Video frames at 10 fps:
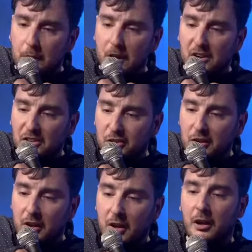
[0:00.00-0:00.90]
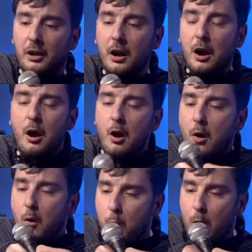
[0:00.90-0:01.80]
me
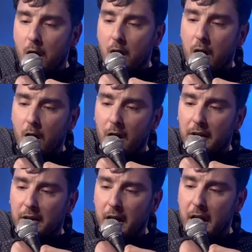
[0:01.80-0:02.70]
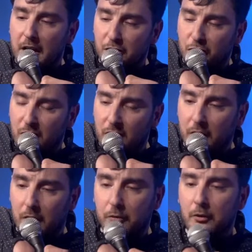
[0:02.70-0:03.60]
see what I can
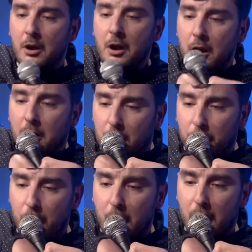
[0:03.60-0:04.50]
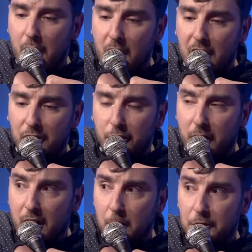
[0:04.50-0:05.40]
achieve. You've released
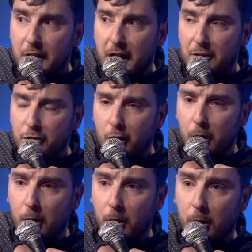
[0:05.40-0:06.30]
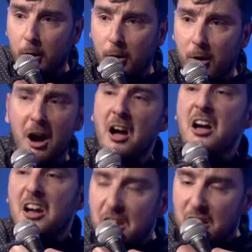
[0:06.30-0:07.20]
the potential
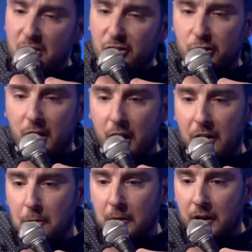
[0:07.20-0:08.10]
inside